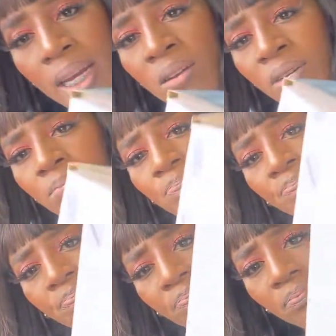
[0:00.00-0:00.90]
heavy.
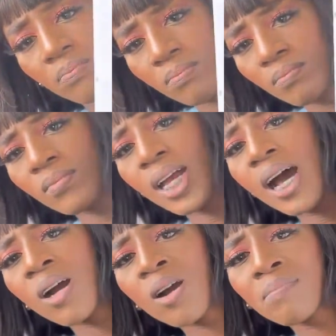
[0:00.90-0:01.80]

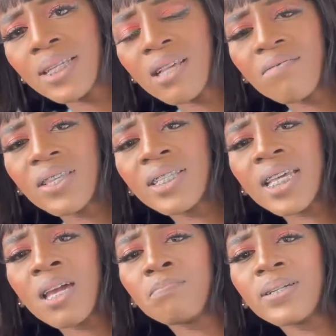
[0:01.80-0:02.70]
I got myself this
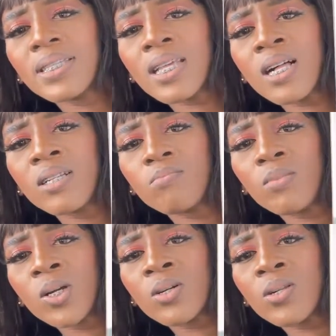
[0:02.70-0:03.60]
Empisal
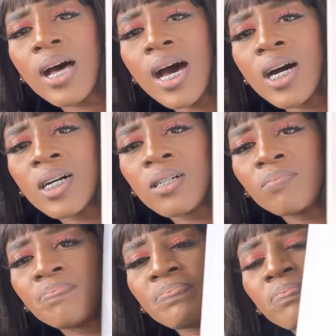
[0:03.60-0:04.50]
model
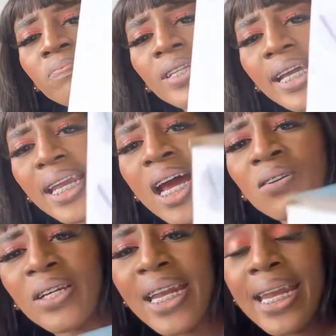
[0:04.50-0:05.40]

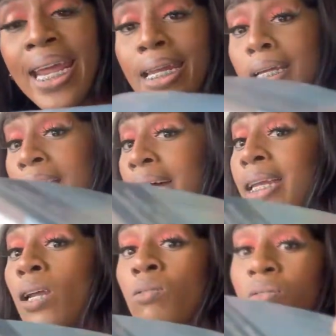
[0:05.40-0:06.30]
889.
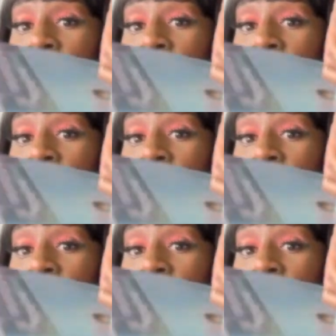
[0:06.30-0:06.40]
I don't know